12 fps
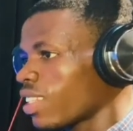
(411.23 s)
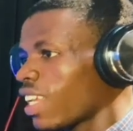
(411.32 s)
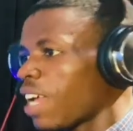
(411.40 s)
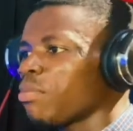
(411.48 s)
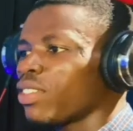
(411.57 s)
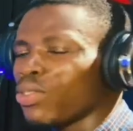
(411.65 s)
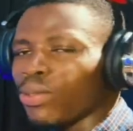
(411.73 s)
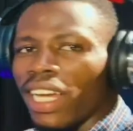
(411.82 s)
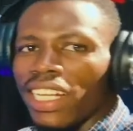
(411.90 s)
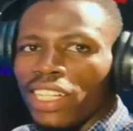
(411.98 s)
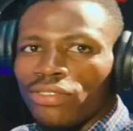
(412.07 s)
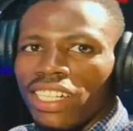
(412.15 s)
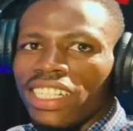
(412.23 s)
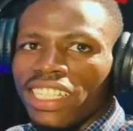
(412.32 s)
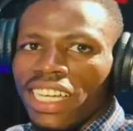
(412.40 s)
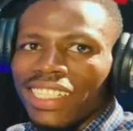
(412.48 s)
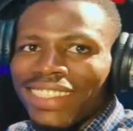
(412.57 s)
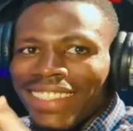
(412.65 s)
I mean, you can actually
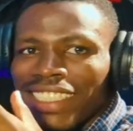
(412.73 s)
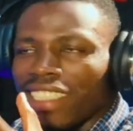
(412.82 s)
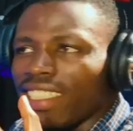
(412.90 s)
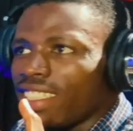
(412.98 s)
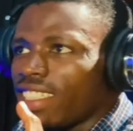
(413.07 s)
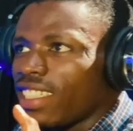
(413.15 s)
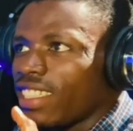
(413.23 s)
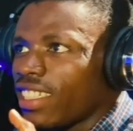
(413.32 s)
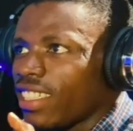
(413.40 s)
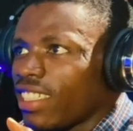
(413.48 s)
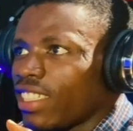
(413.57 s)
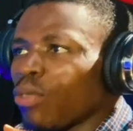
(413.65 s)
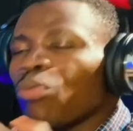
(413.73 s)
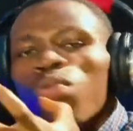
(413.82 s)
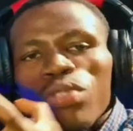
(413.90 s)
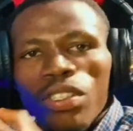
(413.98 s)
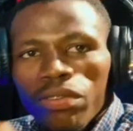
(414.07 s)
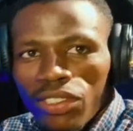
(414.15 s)
hear the
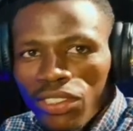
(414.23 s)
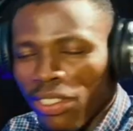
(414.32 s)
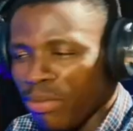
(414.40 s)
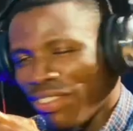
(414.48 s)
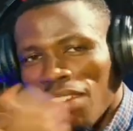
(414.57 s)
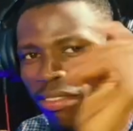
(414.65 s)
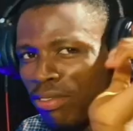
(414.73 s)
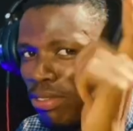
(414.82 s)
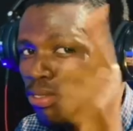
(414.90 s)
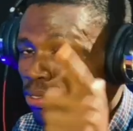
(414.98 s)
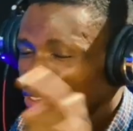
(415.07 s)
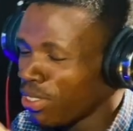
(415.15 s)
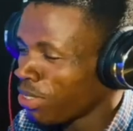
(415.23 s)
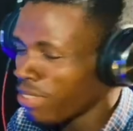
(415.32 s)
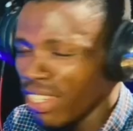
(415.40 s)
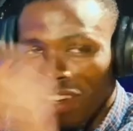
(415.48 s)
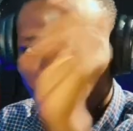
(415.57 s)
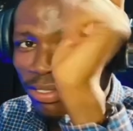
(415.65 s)
wood of the drums. You have to use good drums
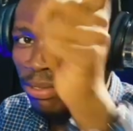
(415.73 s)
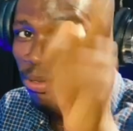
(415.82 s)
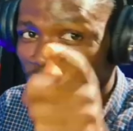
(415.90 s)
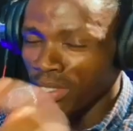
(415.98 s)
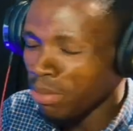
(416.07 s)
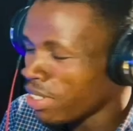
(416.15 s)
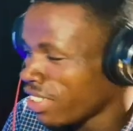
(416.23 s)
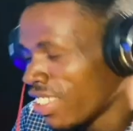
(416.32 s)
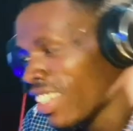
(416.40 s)
and you have to use good drum heads.